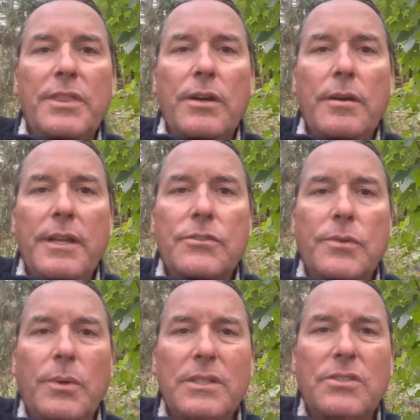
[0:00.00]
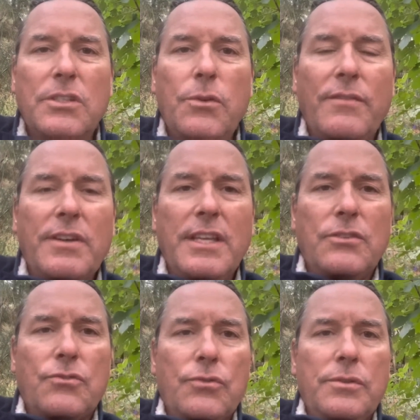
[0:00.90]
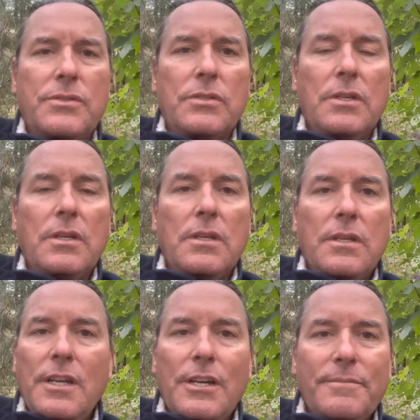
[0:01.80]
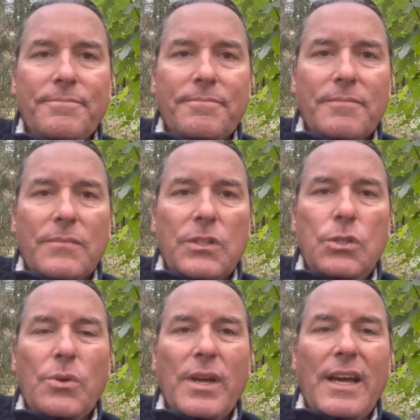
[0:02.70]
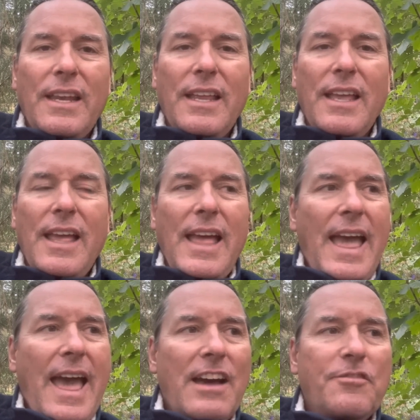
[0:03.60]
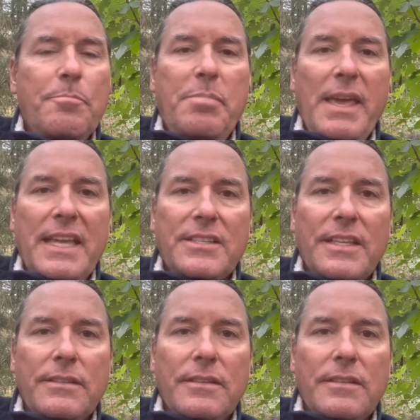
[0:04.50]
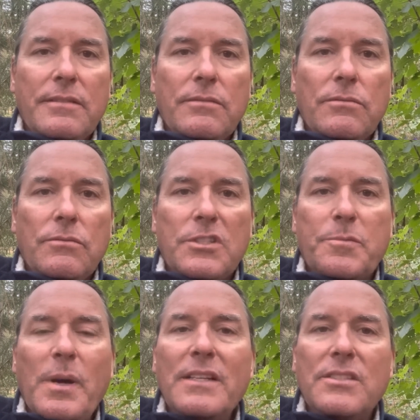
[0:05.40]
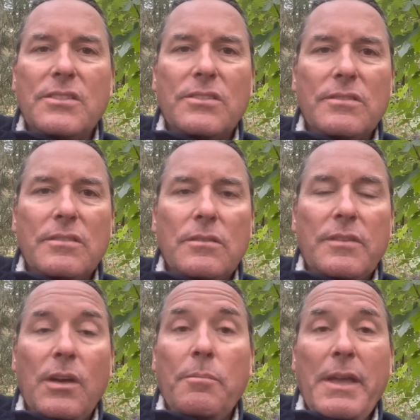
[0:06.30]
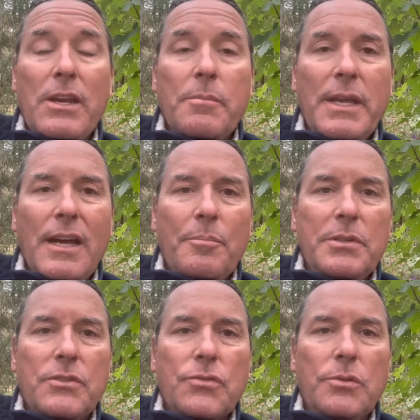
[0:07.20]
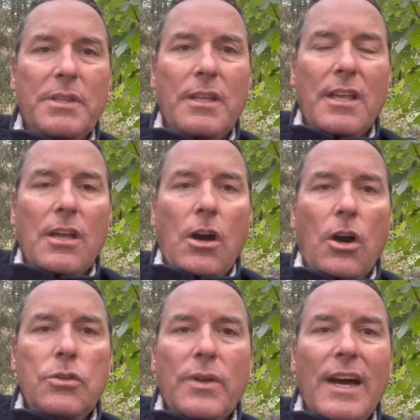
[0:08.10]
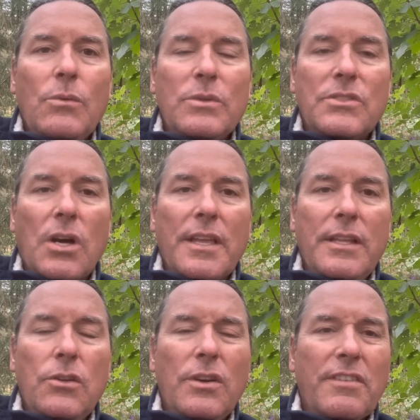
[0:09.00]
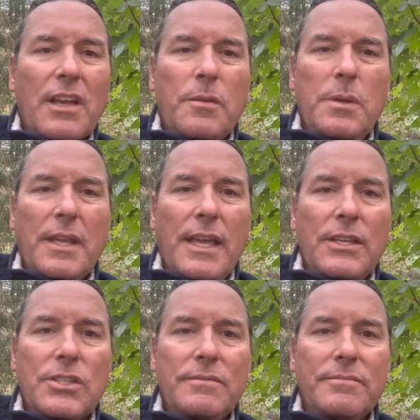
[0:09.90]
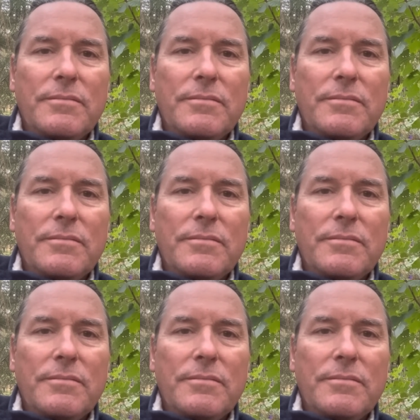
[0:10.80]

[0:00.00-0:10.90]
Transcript: their history was, did you ever get truths? No. You got half baked responses that may or may not be true, but all you got was talking. You never got communication.